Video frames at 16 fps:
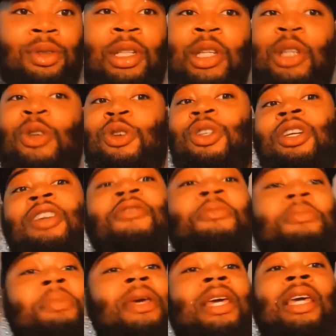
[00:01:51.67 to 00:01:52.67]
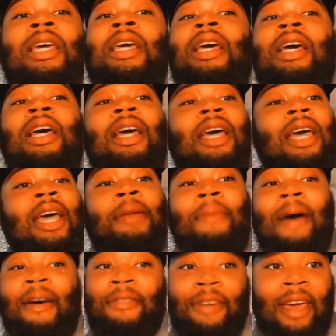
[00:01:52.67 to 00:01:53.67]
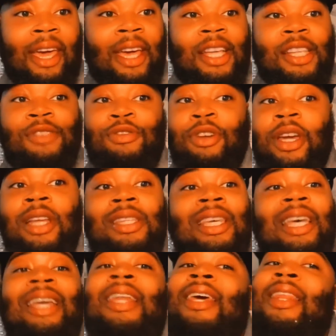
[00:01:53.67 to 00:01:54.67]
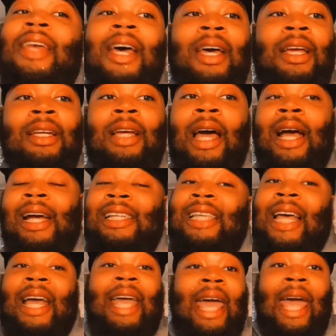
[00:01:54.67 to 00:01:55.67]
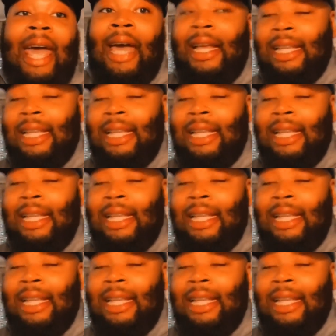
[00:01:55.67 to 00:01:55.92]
You shouldn't even be in my fans, friends, any of that, because I can't.